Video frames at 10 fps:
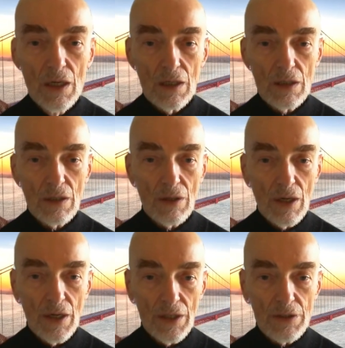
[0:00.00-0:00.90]

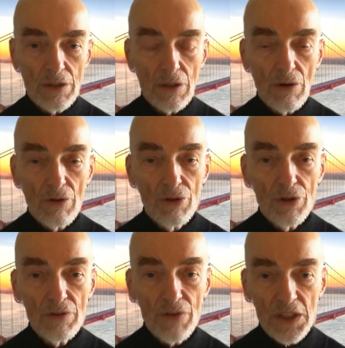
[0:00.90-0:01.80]
And
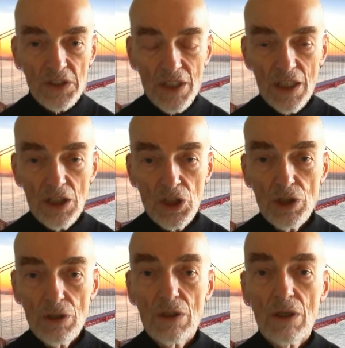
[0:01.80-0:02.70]
the
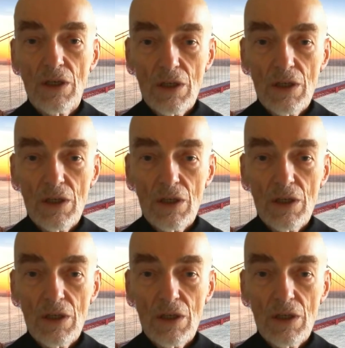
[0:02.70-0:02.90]
investigation